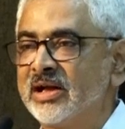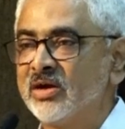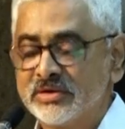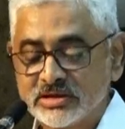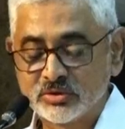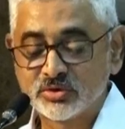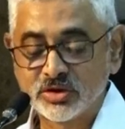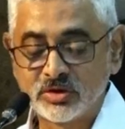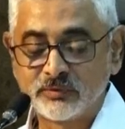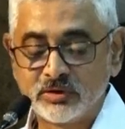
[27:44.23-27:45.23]
one hour is too
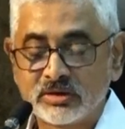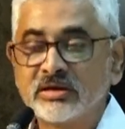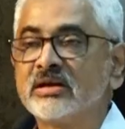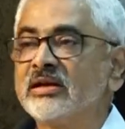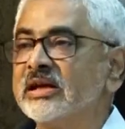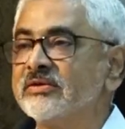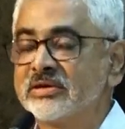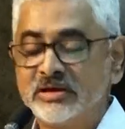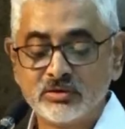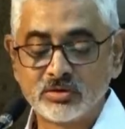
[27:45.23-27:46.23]
short for uh,
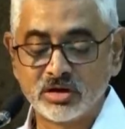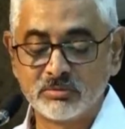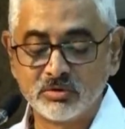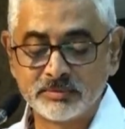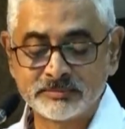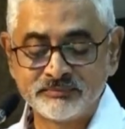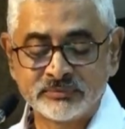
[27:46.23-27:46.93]
everything to talk about.